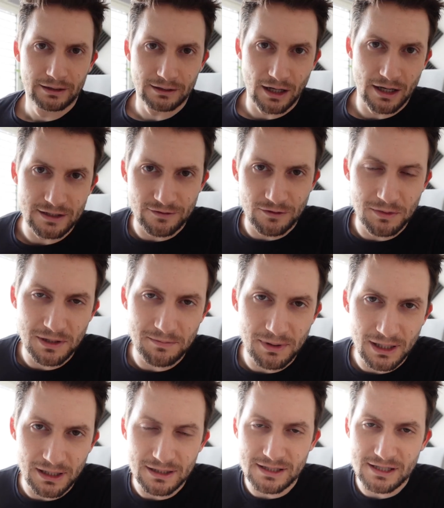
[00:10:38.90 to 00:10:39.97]
Guys, for me,
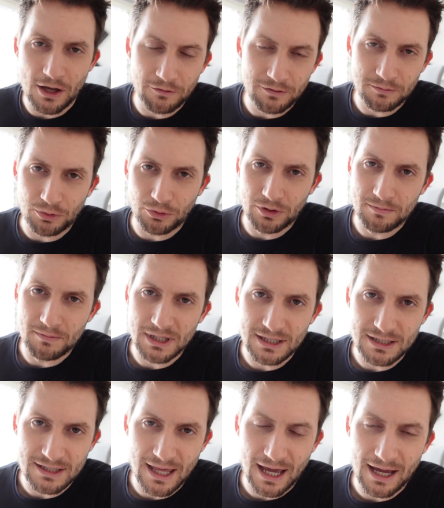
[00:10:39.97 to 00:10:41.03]
being self-employed
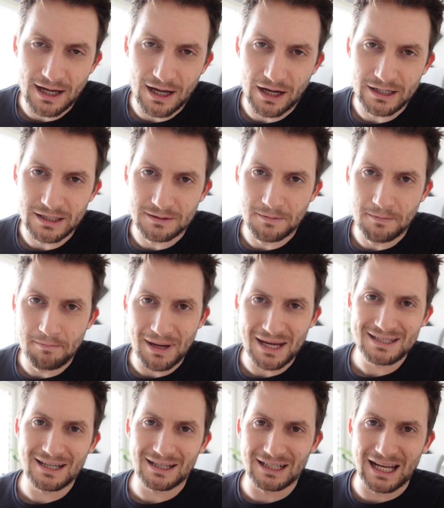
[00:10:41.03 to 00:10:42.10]
means that I can
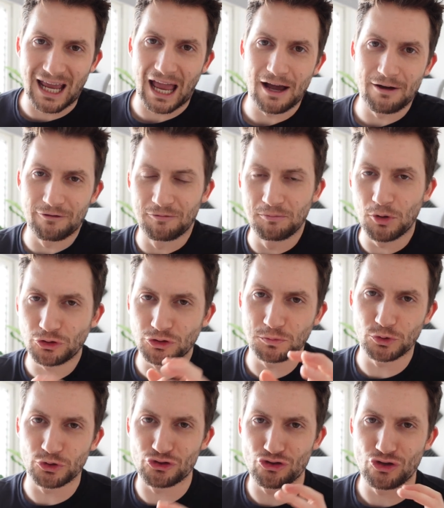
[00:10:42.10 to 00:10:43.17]
basically have
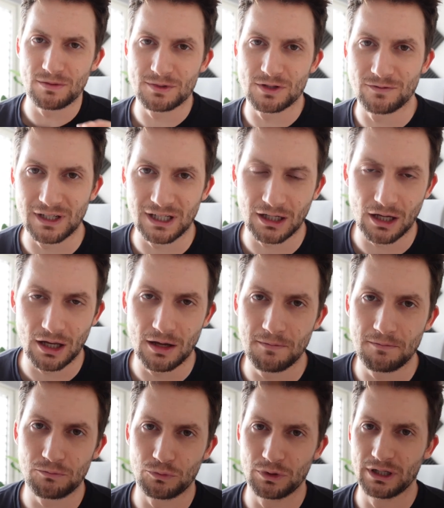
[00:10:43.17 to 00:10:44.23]
multiple streams of
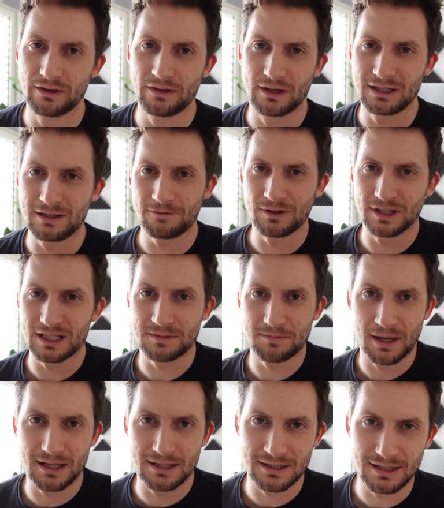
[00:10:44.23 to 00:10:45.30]
income with different
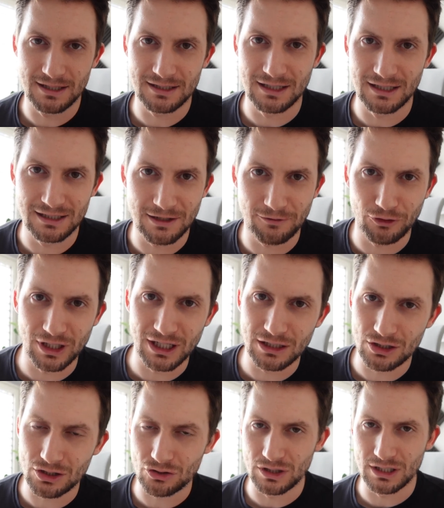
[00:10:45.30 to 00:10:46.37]
expenses in different
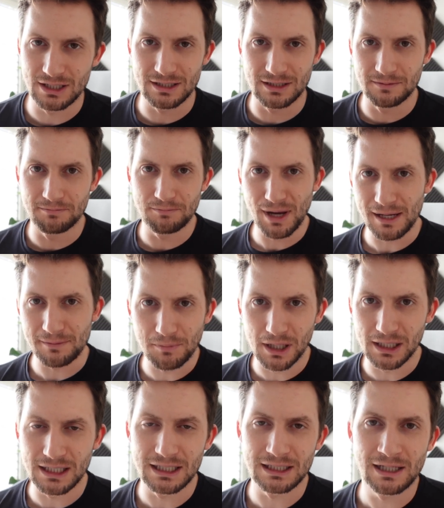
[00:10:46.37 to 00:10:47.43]
industries and make
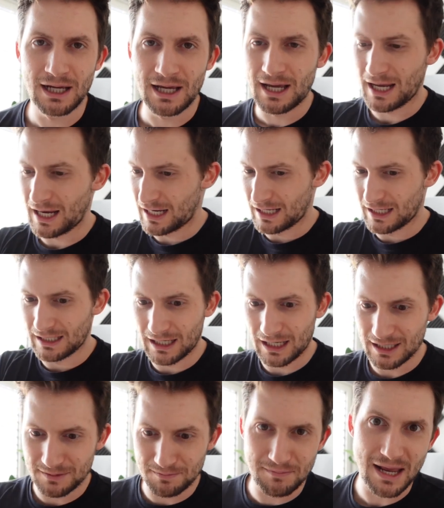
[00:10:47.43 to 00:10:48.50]
money in
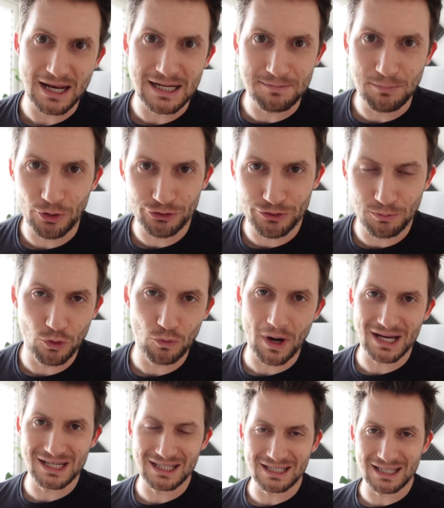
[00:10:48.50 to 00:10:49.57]
as many possible
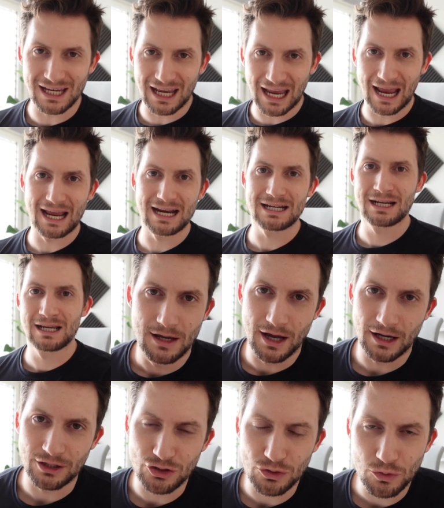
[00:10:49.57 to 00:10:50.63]
ways as I can.
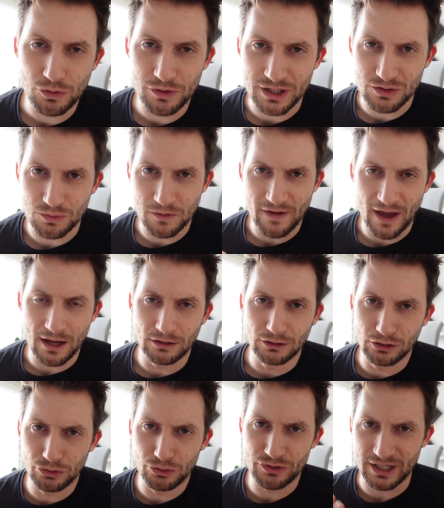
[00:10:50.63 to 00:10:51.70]
I can do all this without
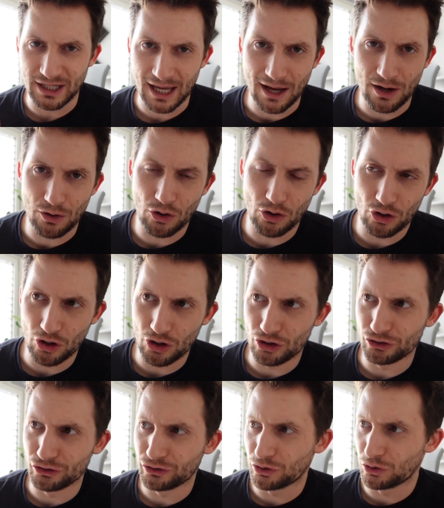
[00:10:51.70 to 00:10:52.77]
losing out
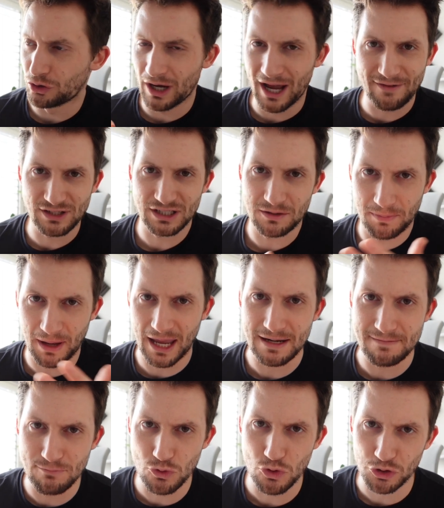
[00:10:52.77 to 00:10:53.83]
on or having to pay
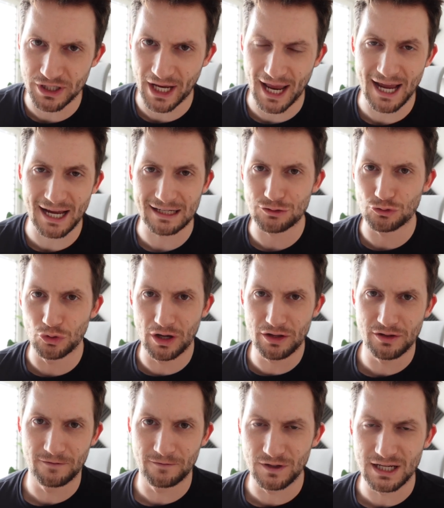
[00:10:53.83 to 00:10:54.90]
more tax or
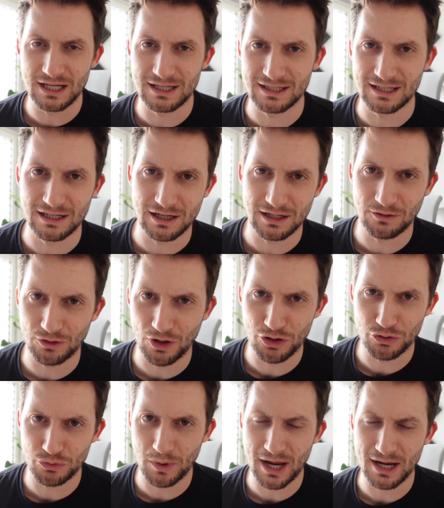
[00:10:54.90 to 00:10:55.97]
other fees in
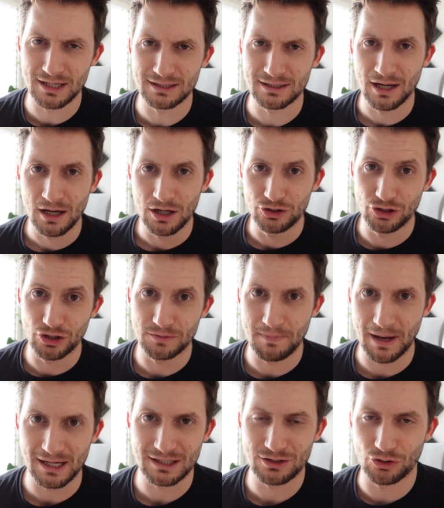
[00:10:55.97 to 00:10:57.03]
other ways just
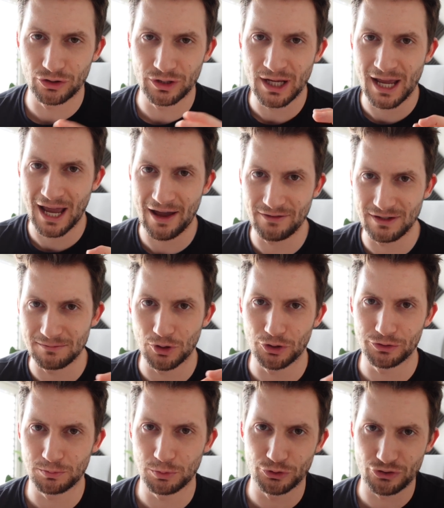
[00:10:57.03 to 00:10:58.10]
based on having
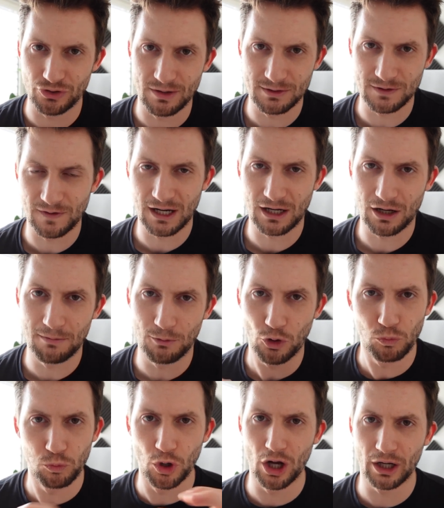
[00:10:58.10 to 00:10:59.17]
multiple streams of income
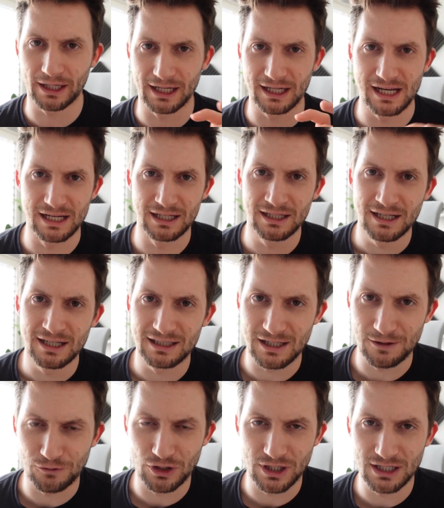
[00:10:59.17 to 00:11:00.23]
or working in
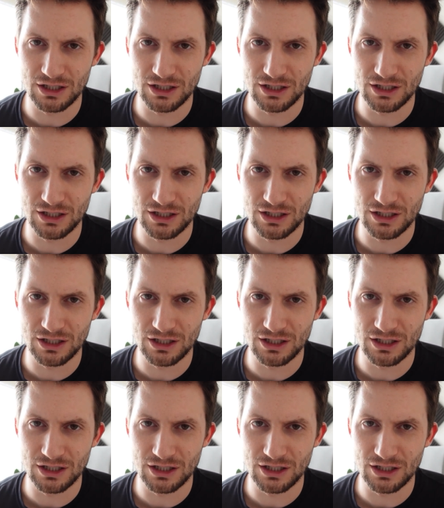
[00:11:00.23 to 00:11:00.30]
different